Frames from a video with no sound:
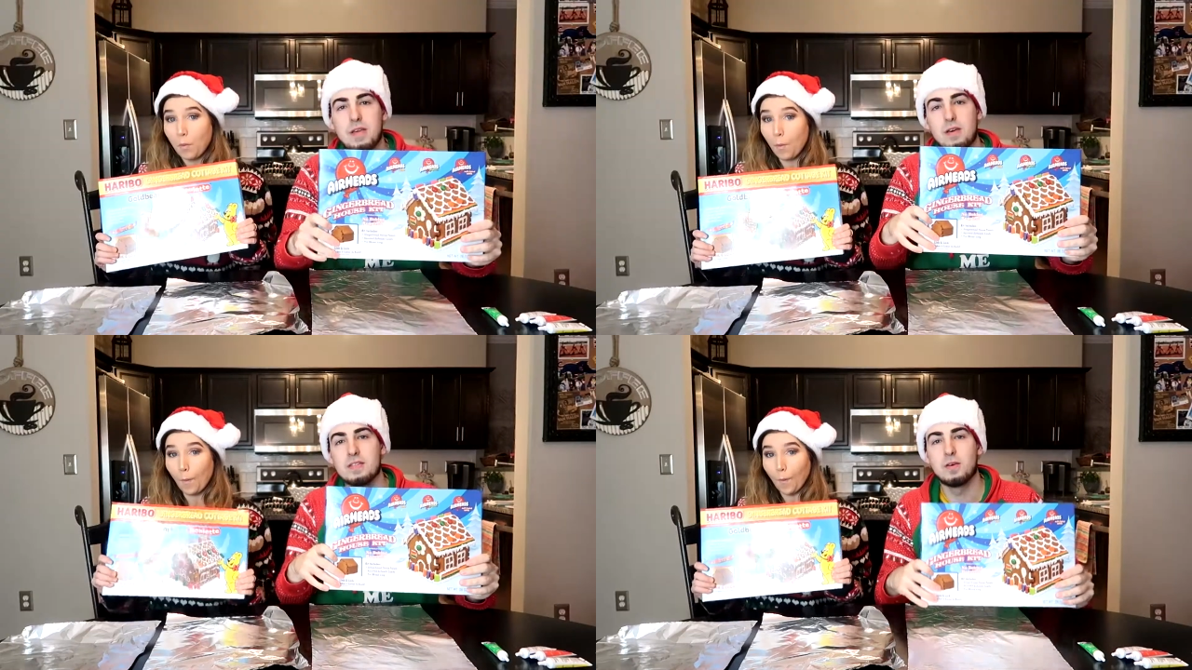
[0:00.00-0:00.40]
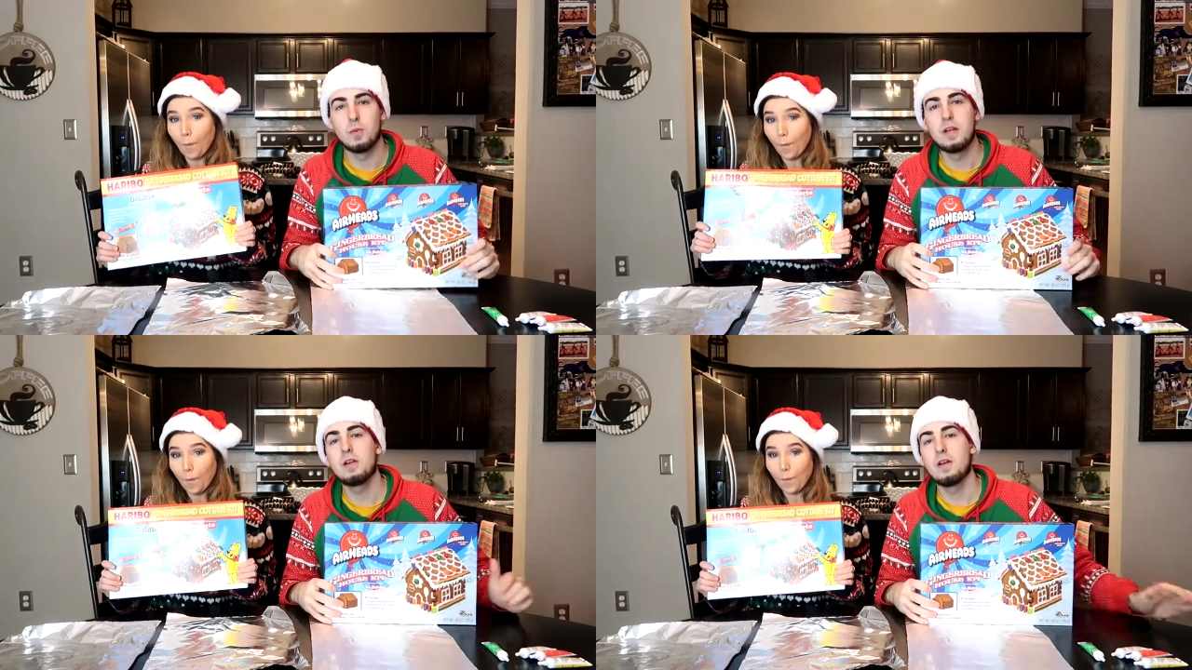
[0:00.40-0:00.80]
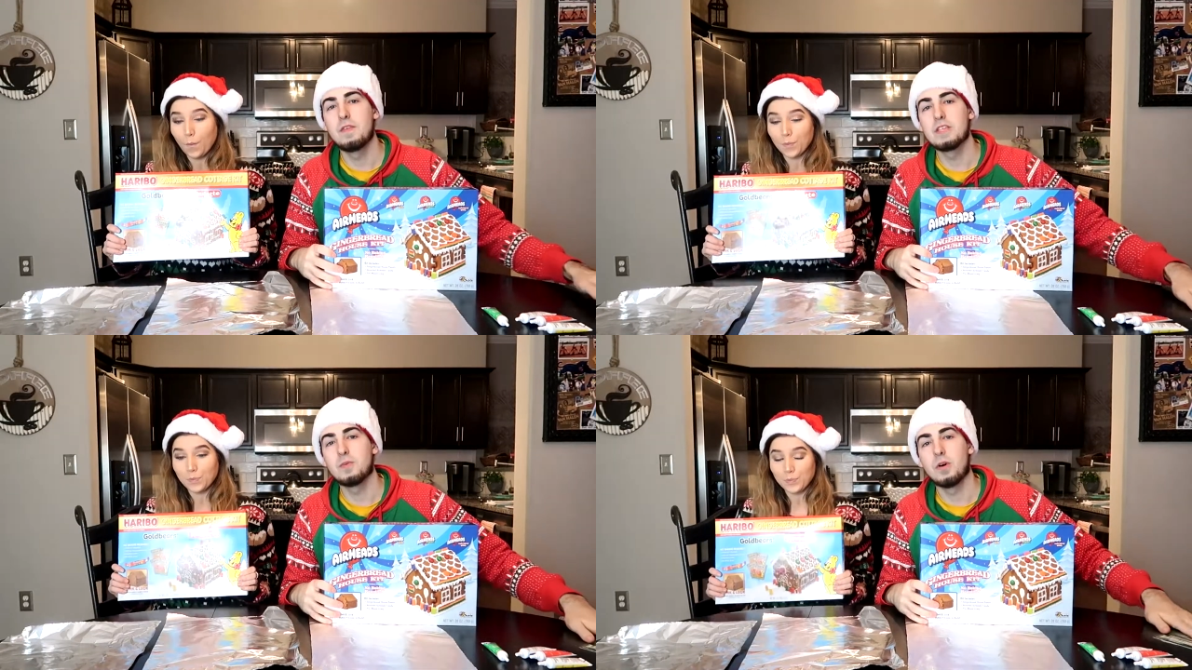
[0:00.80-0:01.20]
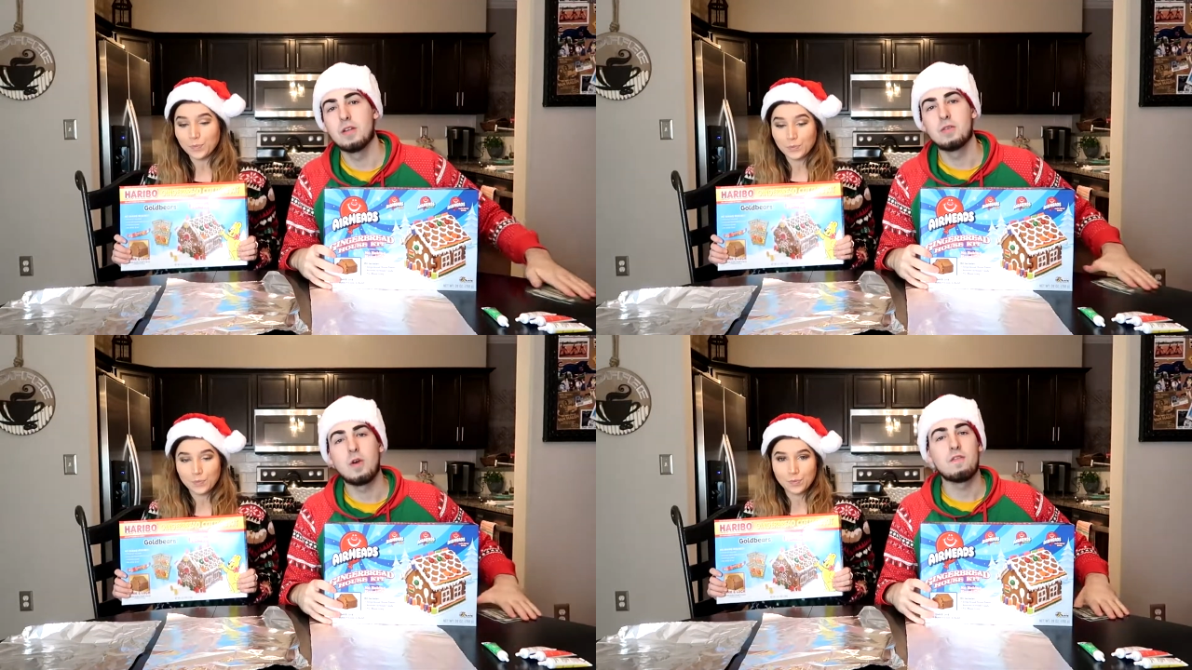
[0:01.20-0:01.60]
Speaker 1: because the winner of this
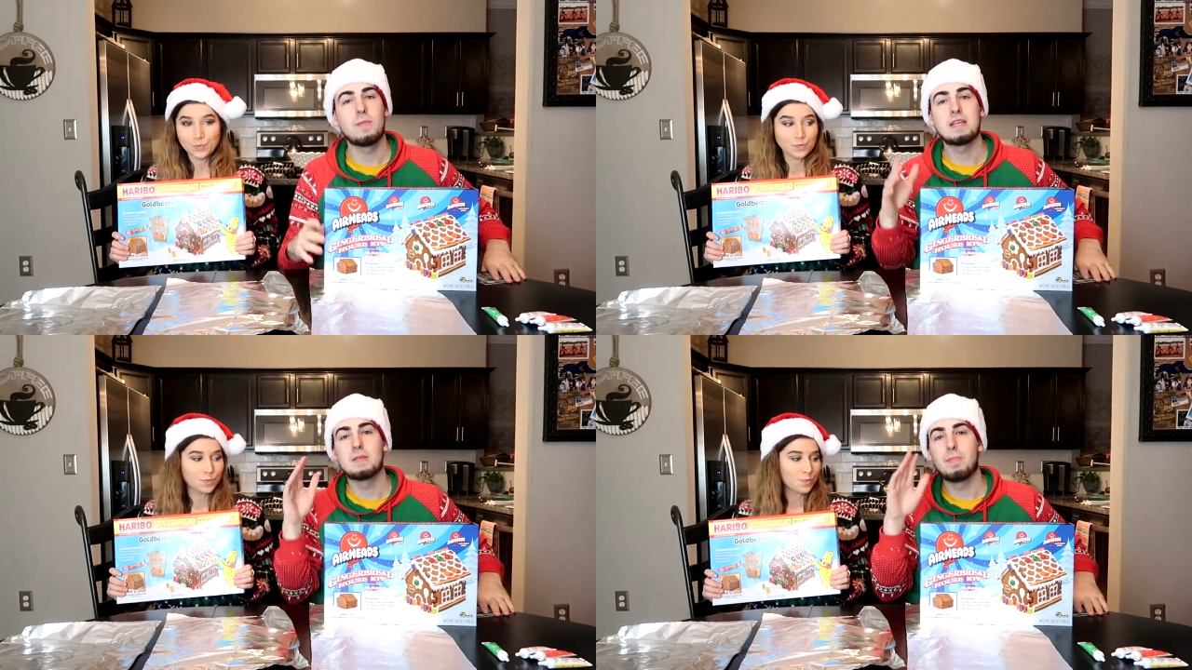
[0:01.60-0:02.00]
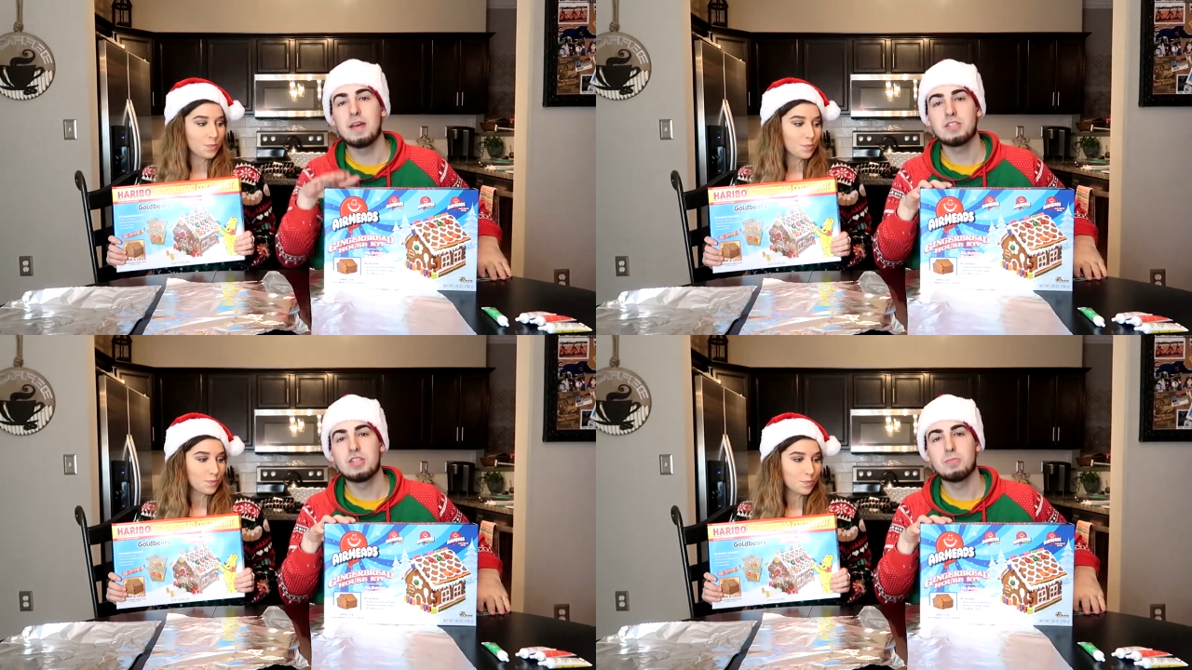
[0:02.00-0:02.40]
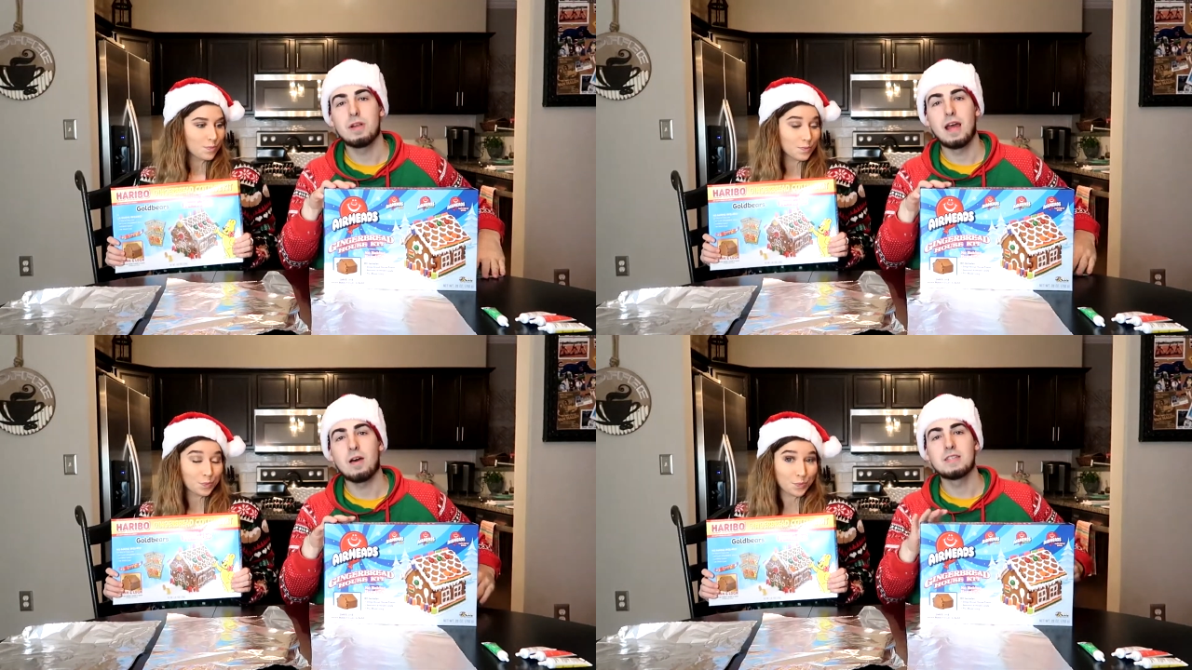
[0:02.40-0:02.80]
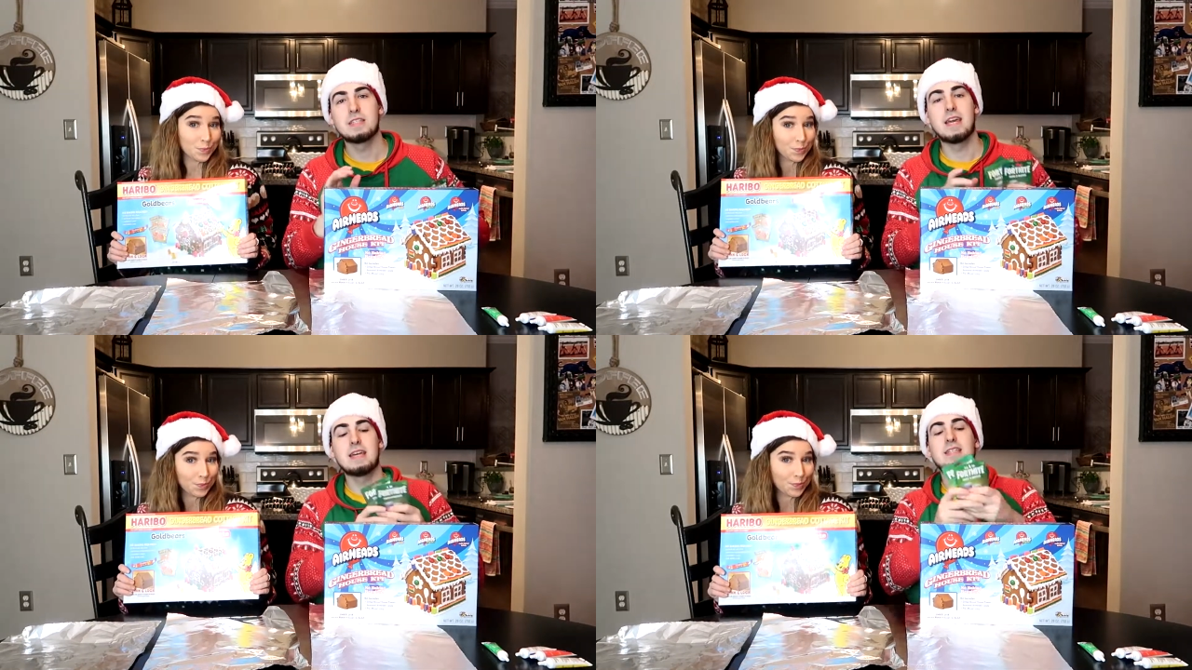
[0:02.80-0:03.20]
one, whoever makes the best gingerbread house,
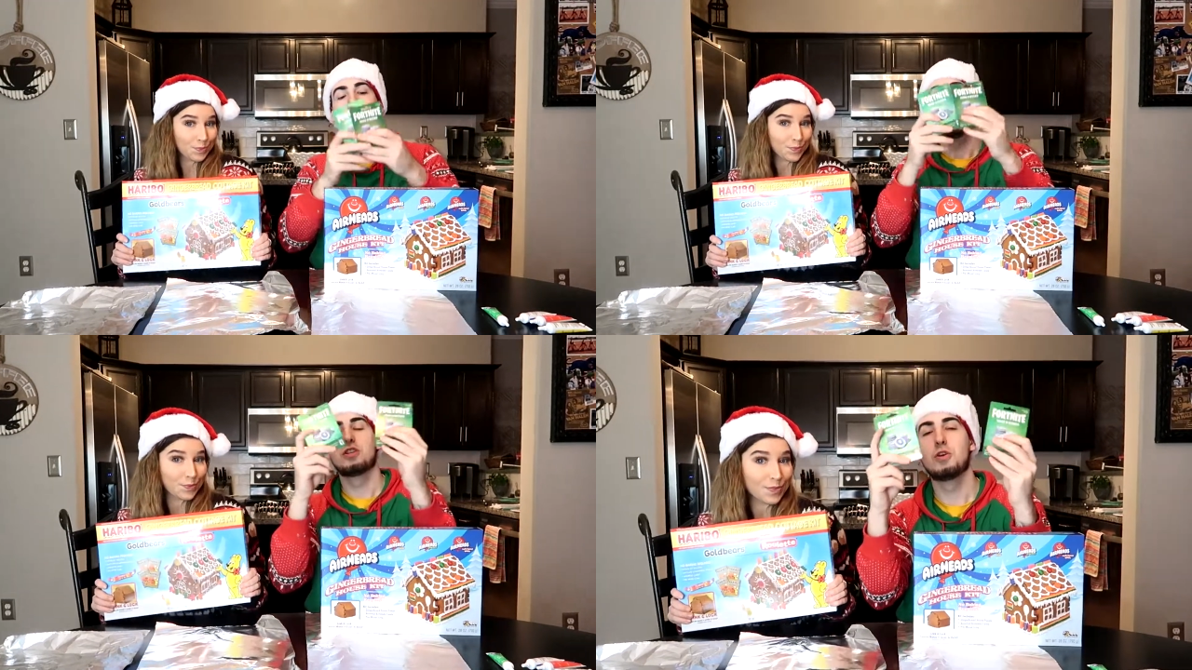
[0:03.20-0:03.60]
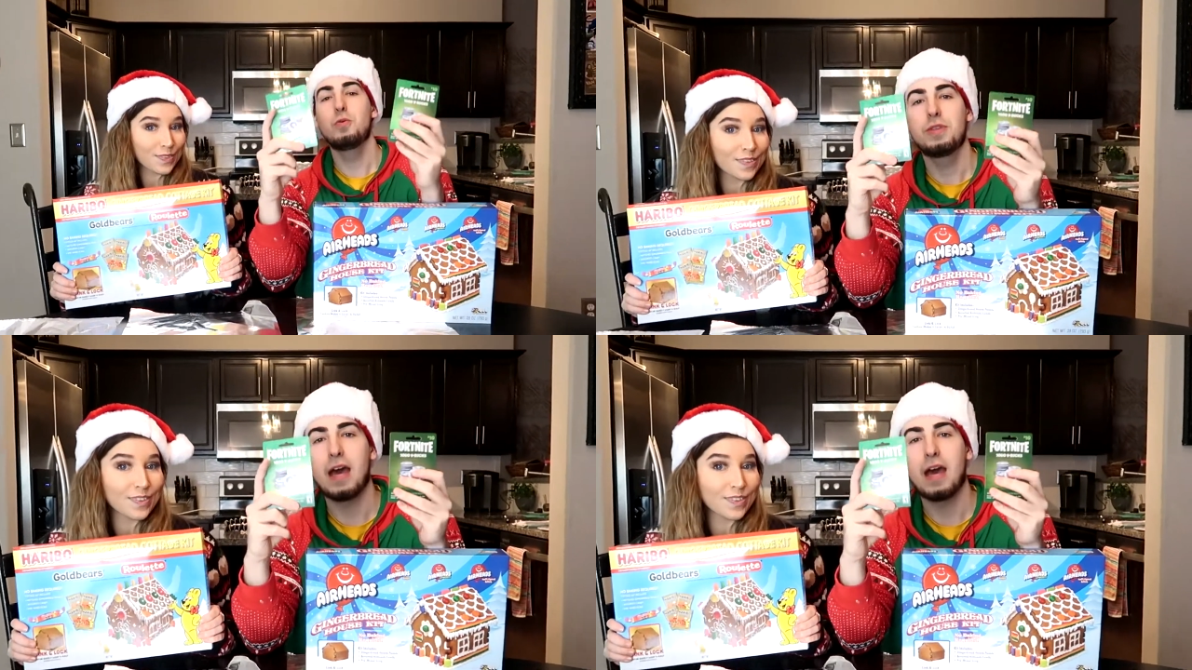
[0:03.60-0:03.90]
gets two